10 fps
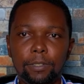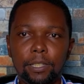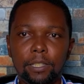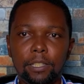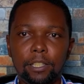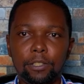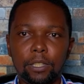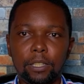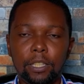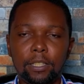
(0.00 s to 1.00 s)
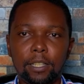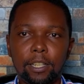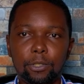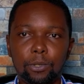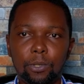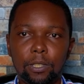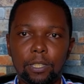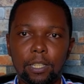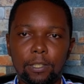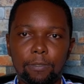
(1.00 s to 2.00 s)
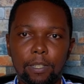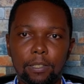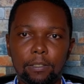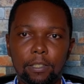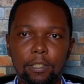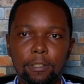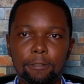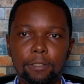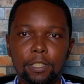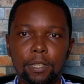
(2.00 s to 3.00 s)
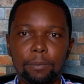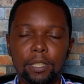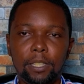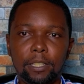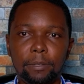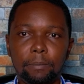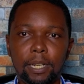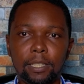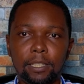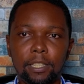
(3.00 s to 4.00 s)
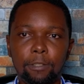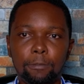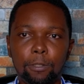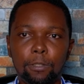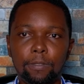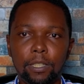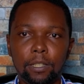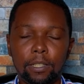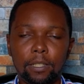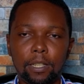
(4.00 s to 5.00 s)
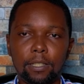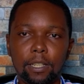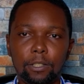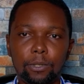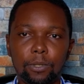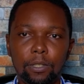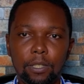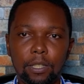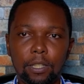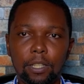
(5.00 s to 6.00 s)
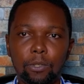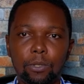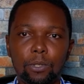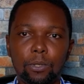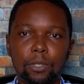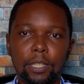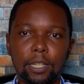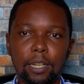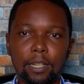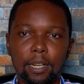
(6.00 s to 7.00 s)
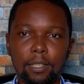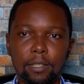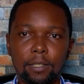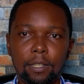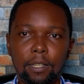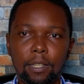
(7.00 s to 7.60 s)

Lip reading: every international transfer. If intermediary banks are involved in the transaction, they also take a cut.